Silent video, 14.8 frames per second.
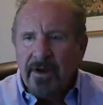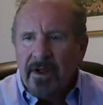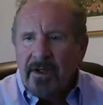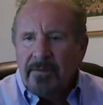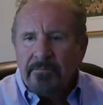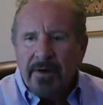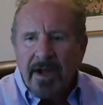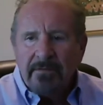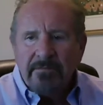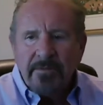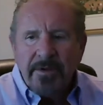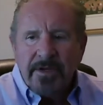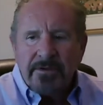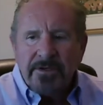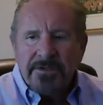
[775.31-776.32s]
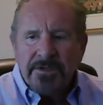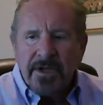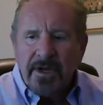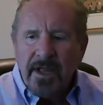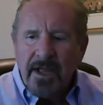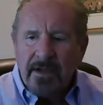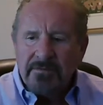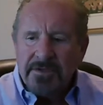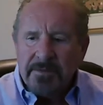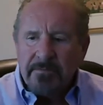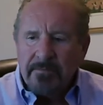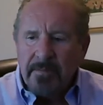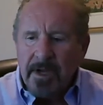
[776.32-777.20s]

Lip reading: probably you're just going to have some